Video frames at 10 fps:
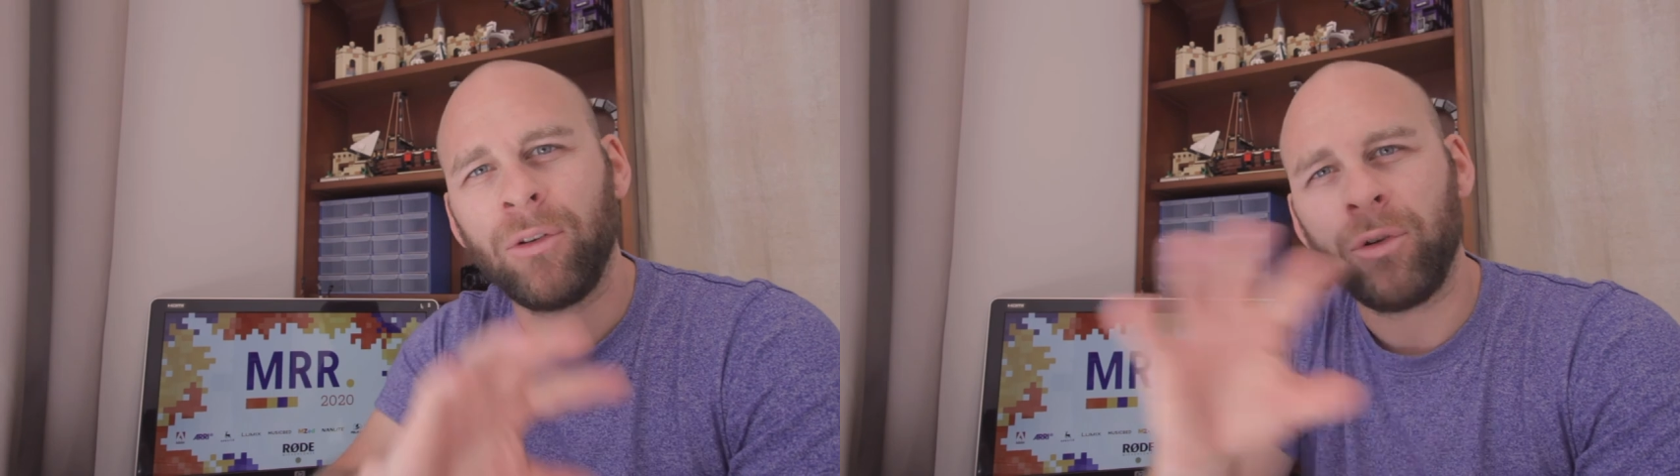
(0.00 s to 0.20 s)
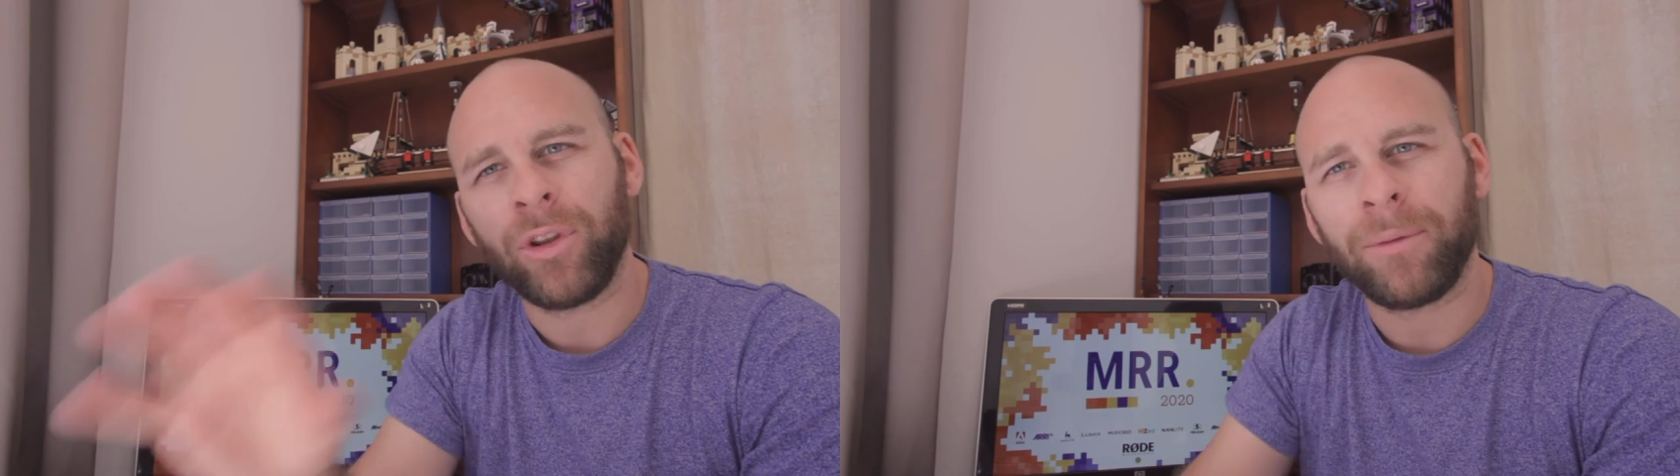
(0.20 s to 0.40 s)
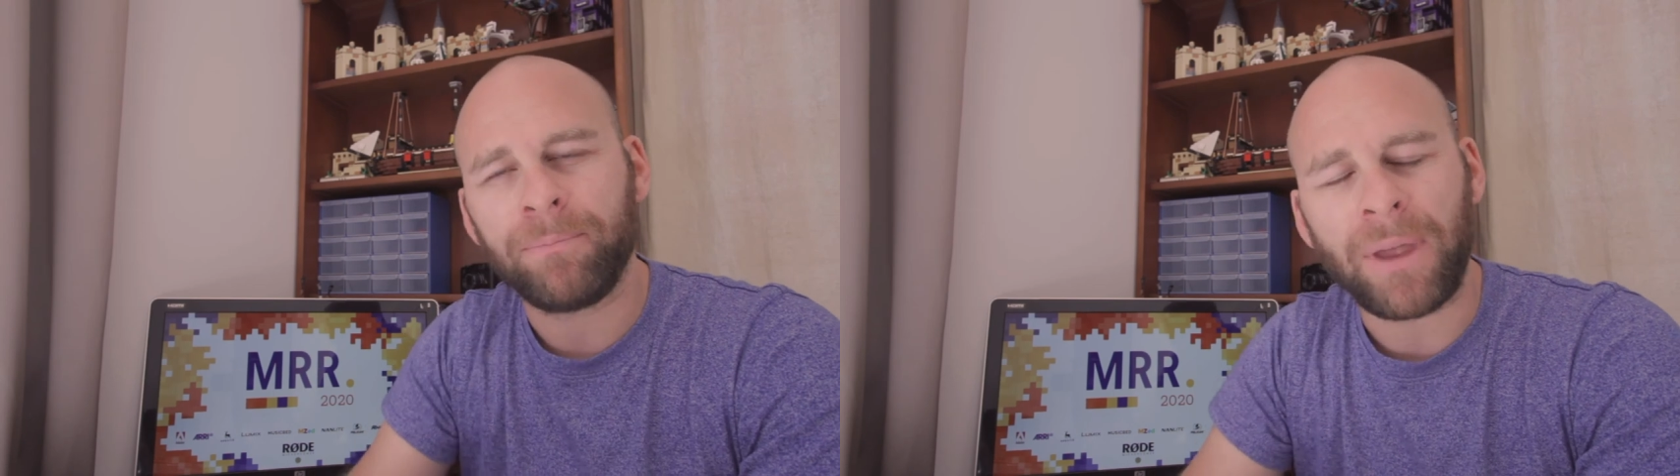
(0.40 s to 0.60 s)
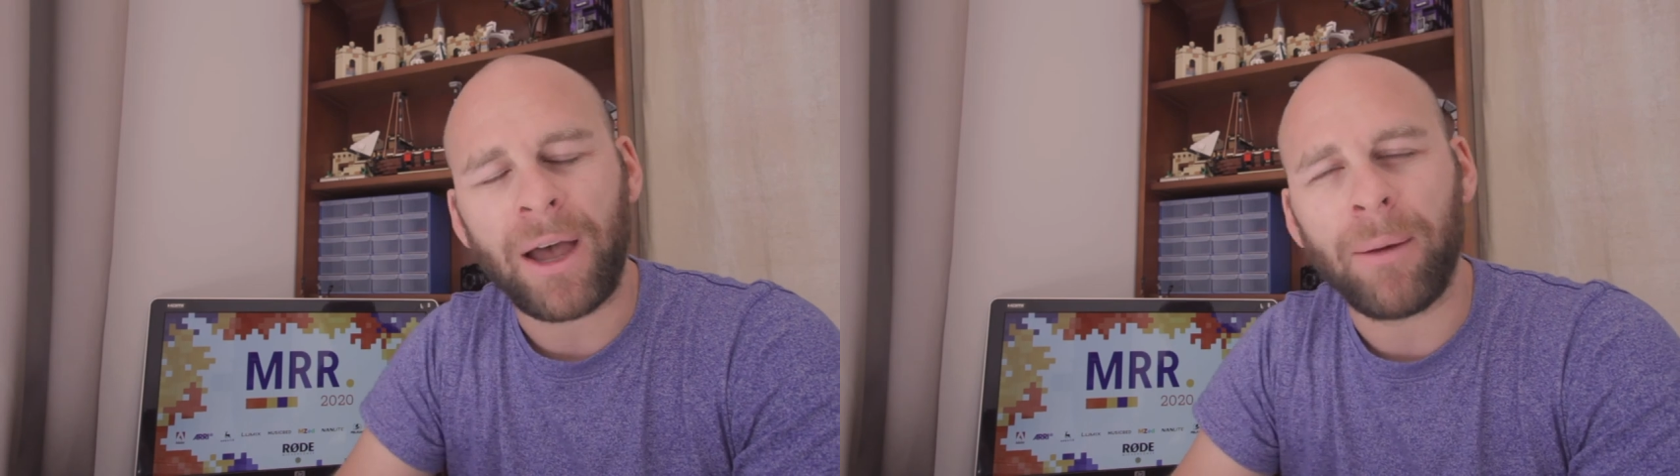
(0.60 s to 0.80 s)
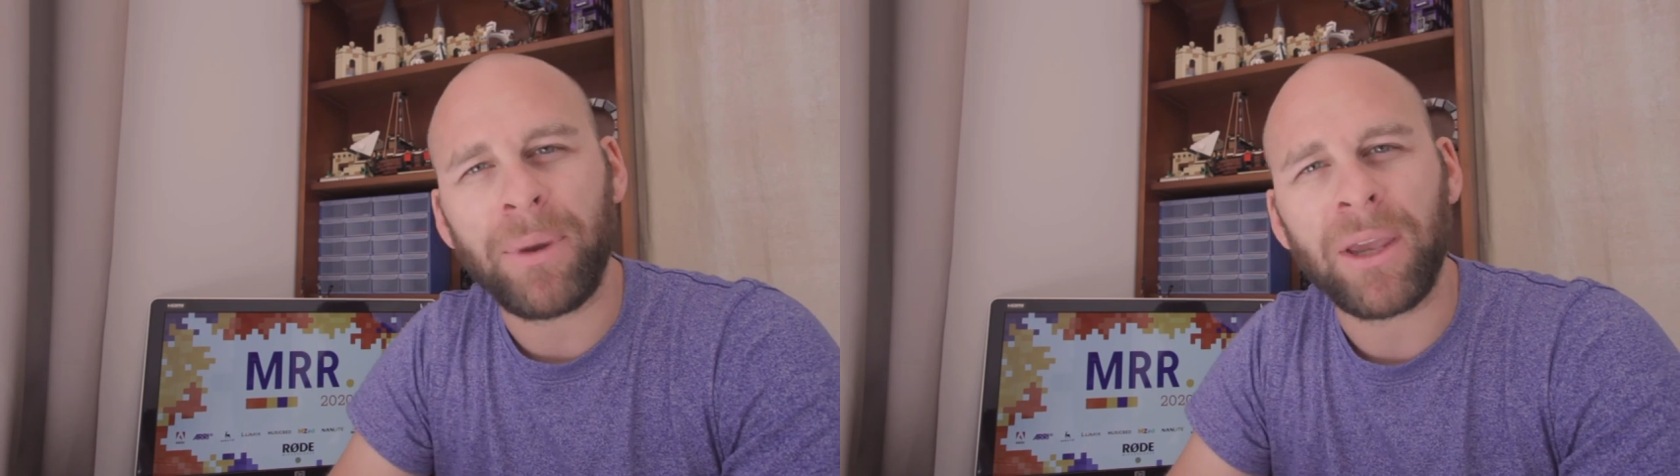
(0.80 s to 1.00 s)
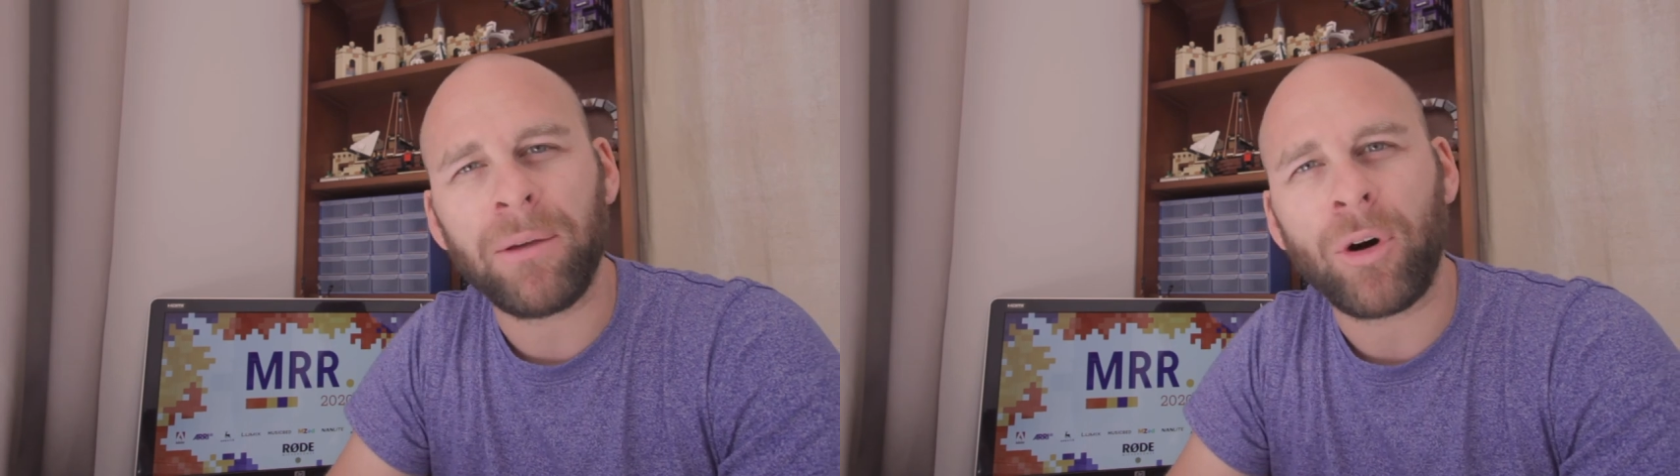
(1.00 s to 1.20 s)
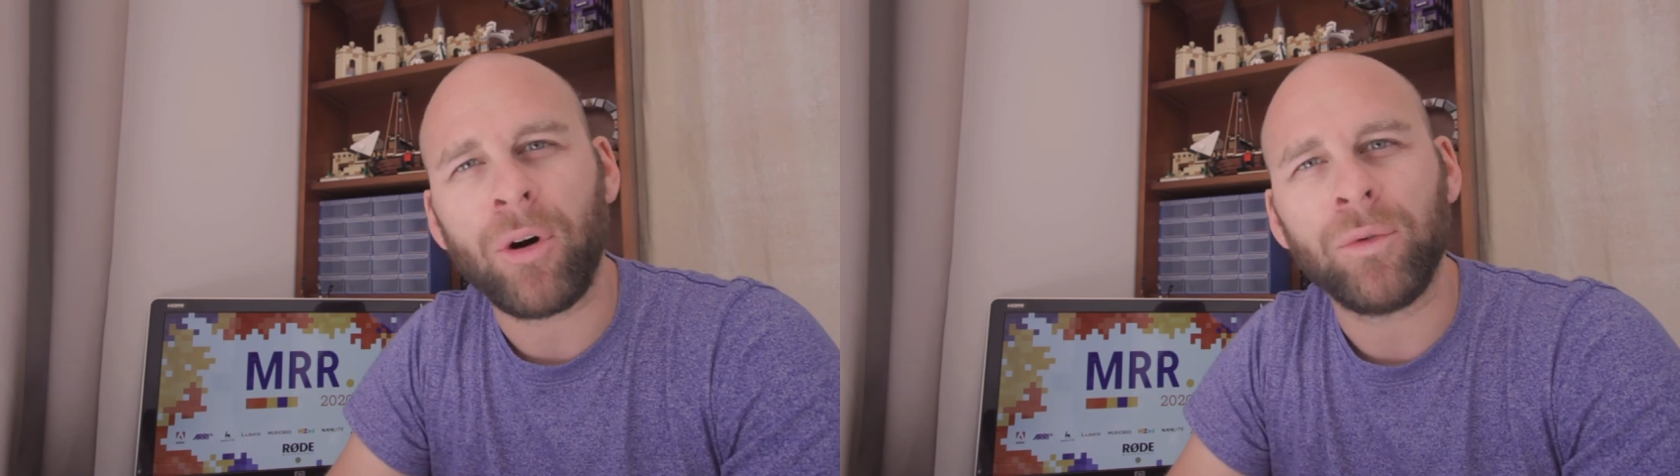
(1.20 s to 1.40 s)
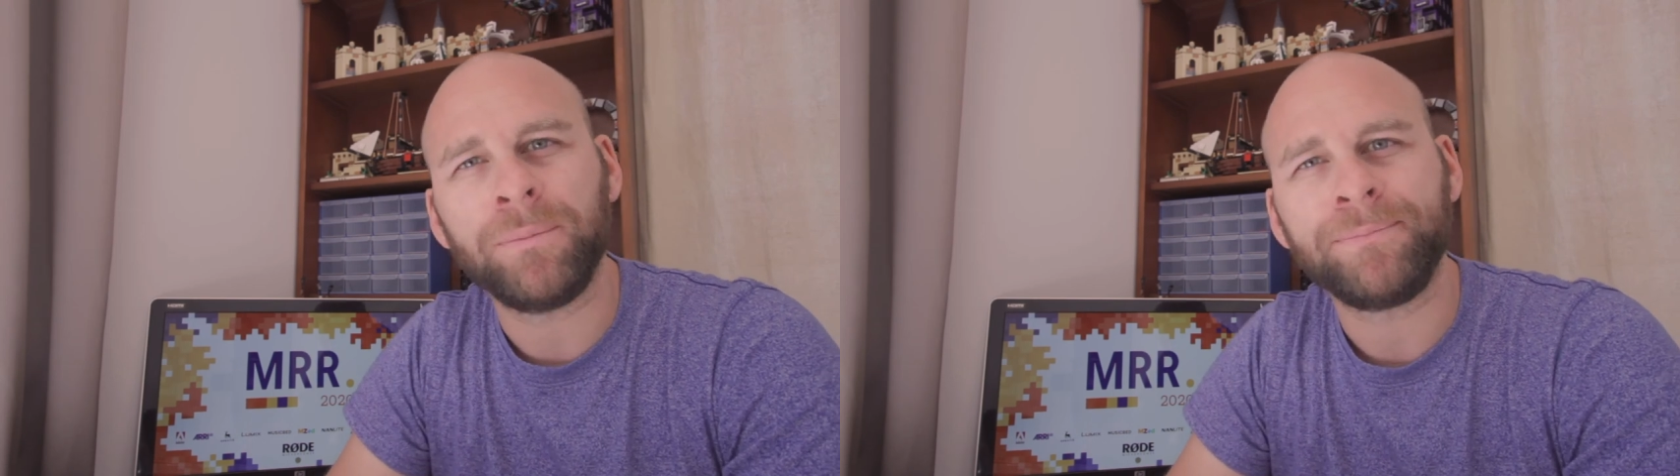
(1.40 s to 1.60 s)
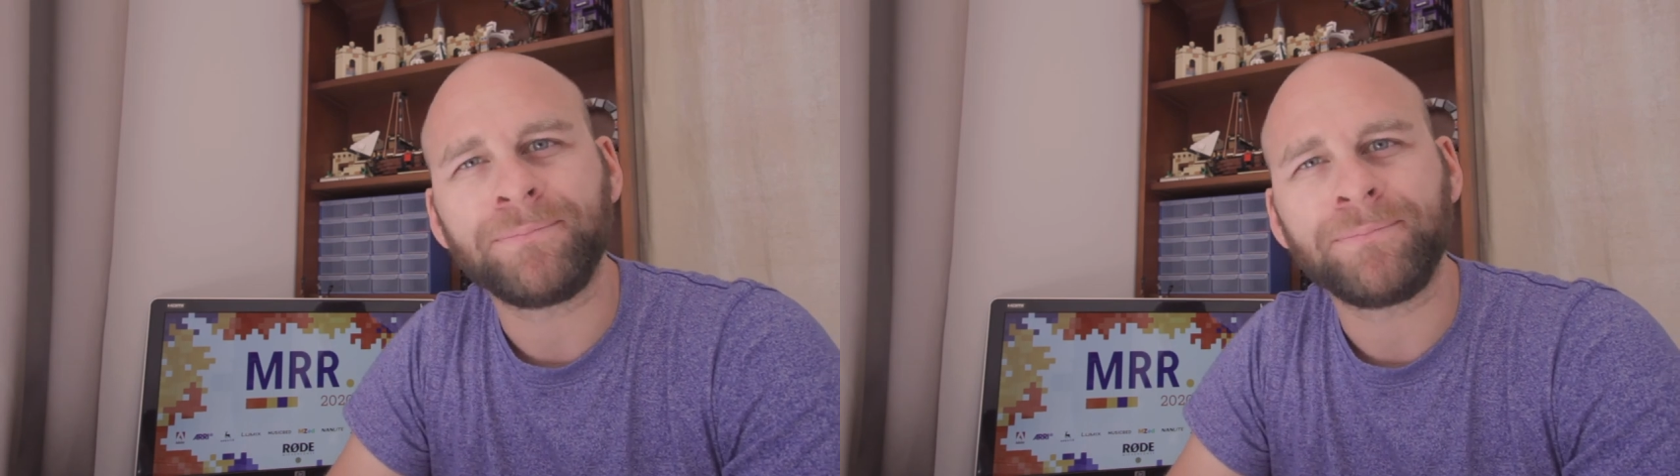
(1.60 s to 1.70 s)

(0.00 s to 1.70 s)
all the B-roll